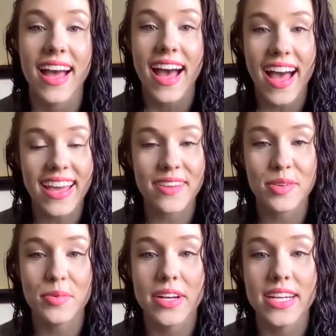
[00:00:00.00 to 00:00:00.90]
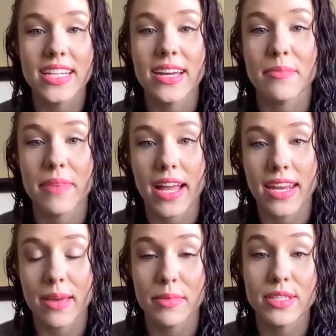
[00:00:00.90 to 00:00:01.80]
Hi everyone, my
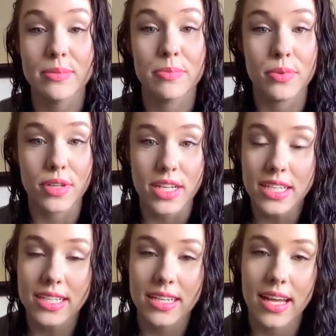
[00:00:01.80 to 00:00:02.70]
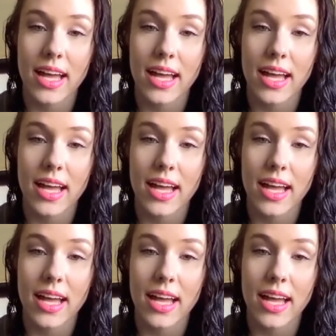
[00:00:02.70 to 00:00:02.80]
name is Brooke.